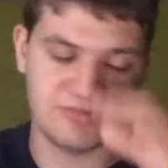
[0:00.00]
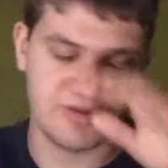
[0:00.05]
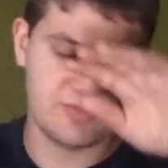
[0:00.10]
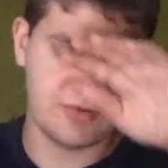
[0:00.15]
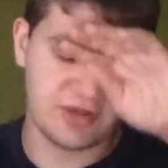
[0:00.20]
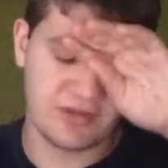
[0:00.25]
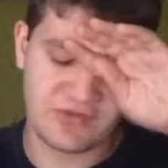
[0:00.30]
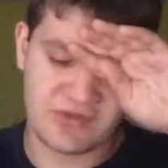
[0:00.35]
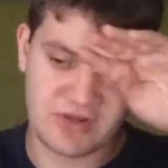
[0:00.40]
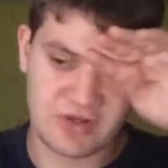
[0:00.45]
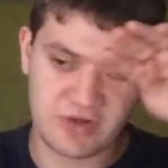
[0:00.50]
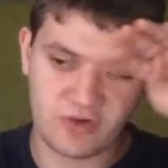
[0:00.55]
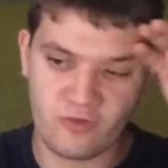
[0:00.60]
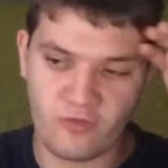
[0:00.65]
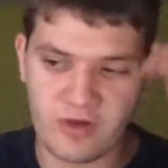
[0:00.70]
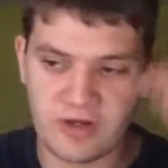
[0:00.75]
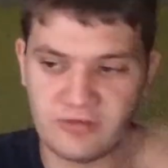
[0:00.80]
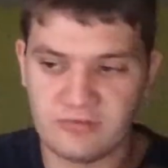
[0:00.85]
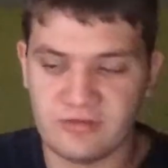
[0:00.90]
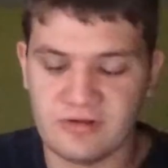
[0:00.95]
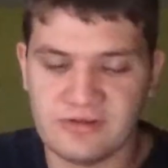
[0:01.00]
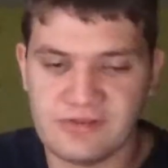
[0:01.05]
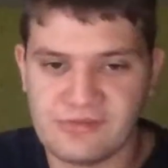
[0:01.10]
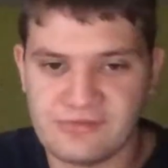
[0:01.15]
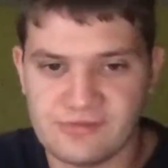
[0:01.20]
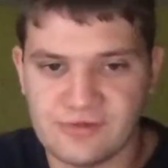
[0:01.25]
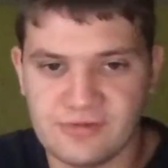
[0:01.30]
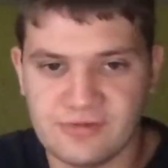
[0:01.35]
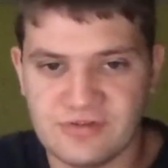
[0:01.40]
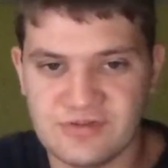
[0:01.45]
Maybe I'll take a quick run
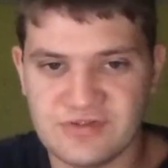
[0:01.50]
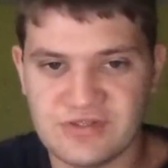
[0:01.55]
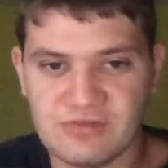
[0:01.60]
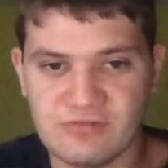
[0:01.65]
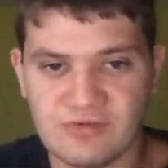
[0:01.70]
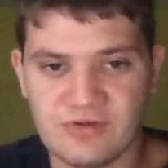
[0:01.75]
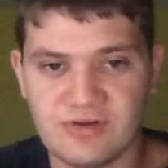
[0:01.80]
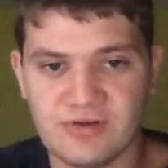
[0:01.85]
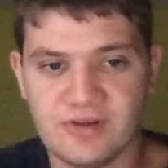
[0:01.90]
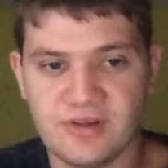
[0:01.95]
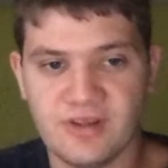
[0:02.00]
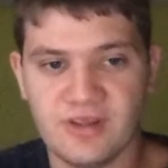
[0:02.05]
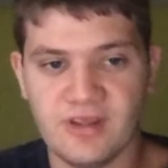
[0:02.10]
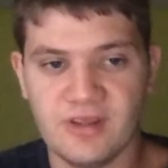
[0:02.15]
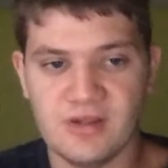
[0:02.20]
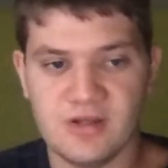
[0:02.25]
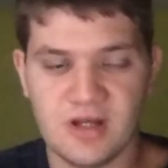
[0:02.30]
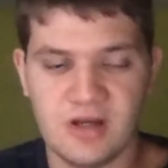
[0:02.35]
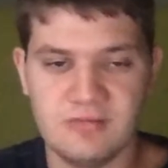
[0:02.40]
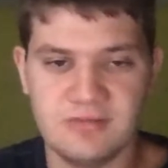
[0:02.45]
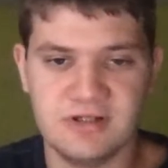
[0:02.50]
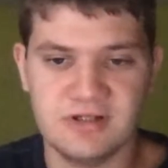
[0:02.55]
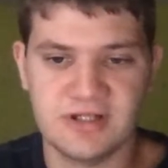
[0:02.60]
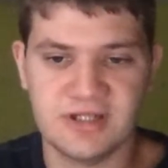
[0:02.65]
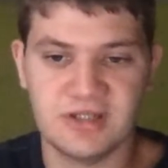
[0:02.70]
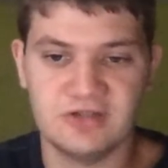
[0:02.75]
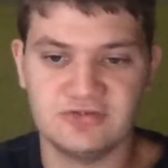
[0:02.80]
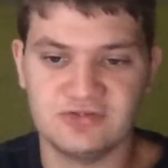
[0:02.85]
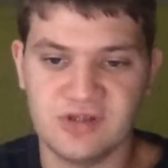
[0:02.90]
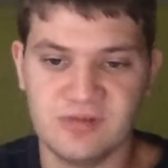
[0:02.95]
through and see what
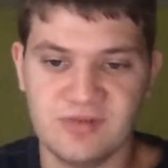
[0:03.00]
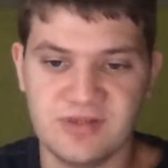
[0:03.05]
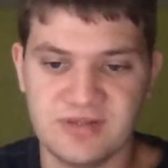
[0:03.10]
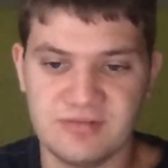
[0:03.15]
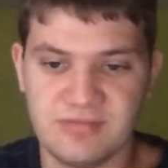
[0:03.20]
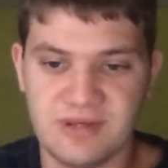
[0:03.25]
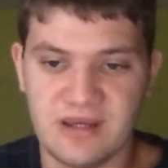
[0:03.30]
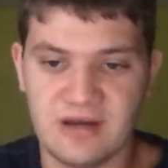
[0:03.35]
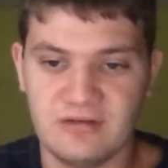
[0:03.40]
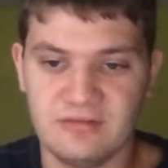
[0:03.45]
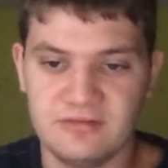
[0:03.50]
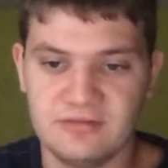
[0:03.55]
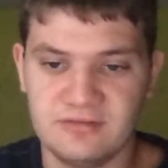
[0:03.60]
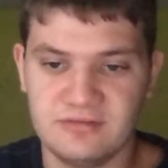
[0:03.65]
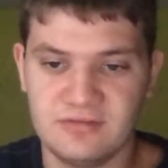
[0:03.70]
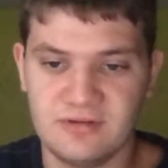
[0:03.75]
American Dream is about.